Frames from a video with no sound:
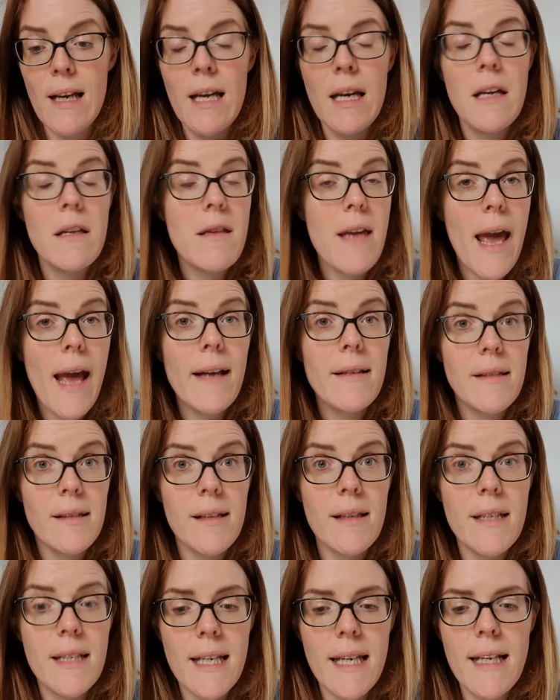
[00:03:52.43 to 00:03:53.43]
"Yes,
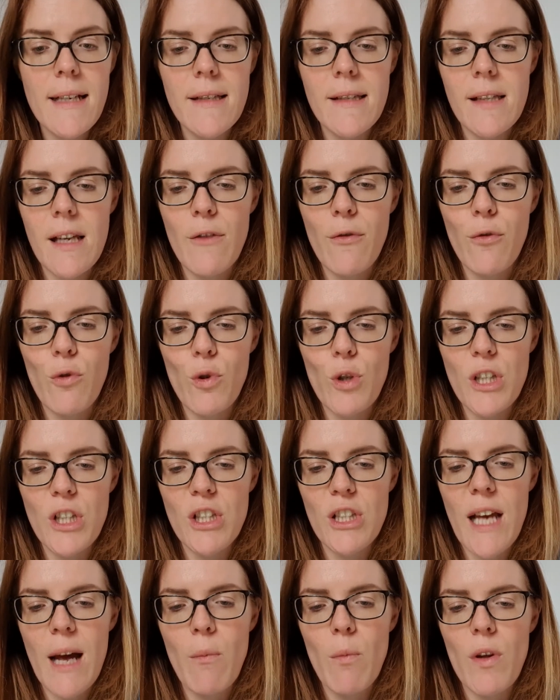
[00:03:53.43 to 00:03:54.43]
indeed," said
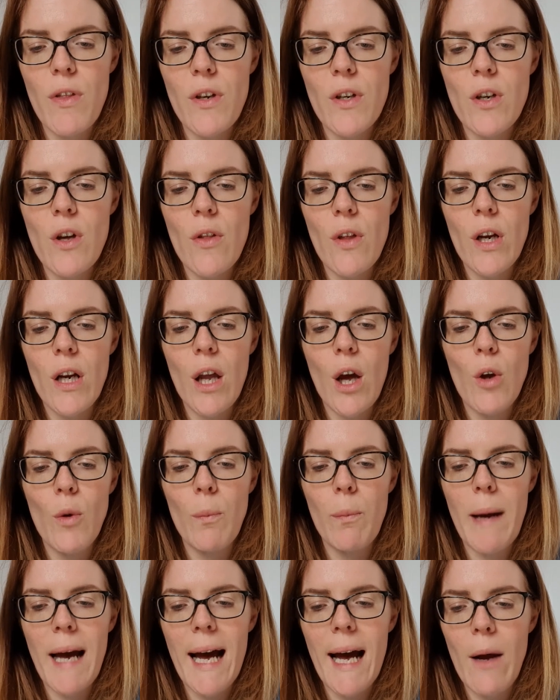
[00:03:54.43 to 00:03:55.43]
Frawdysham with another low
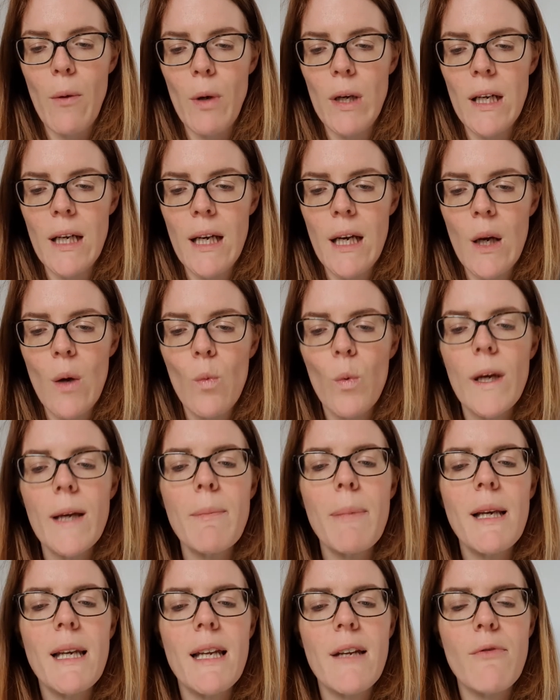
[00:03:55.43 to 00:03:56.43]
bow. "We
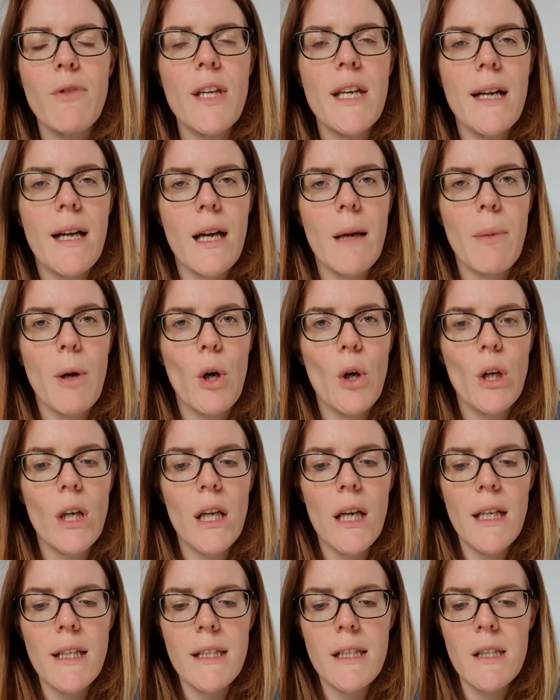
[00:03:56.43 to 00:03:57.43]
believe the Ickabog
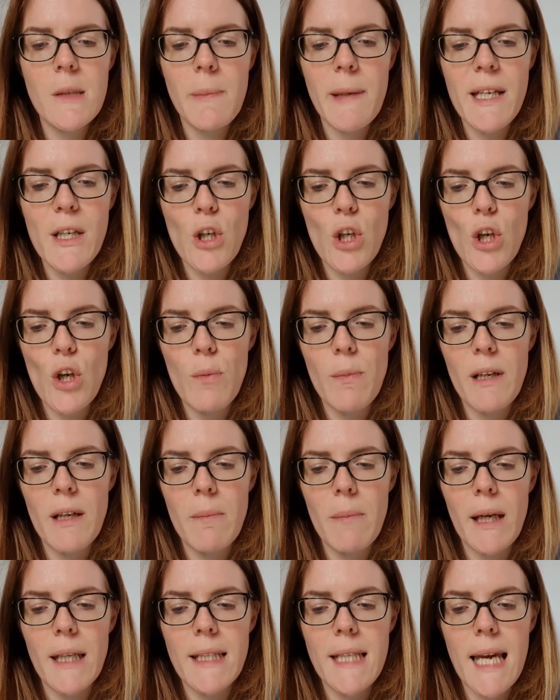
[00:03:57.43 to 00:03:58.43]
learnt to speak human
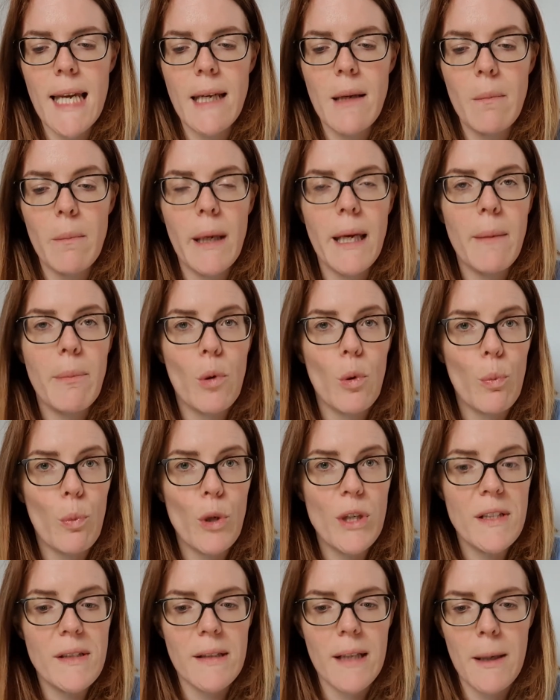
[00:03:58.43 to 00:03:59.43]
by taking people
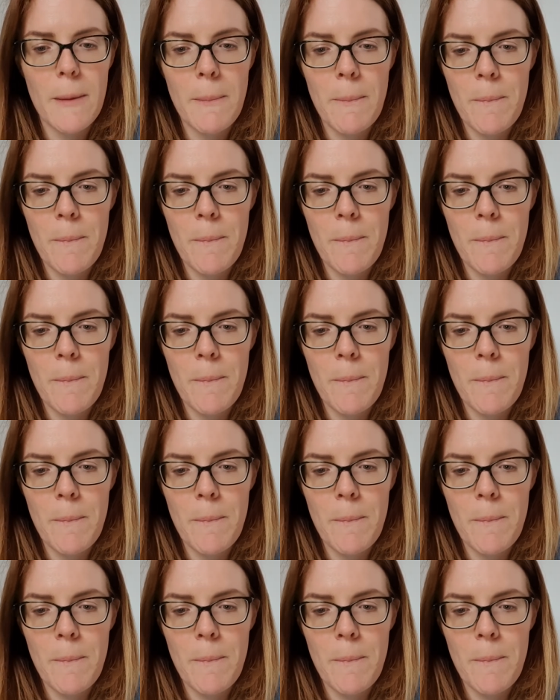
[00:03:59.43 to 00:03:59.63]
prisoner."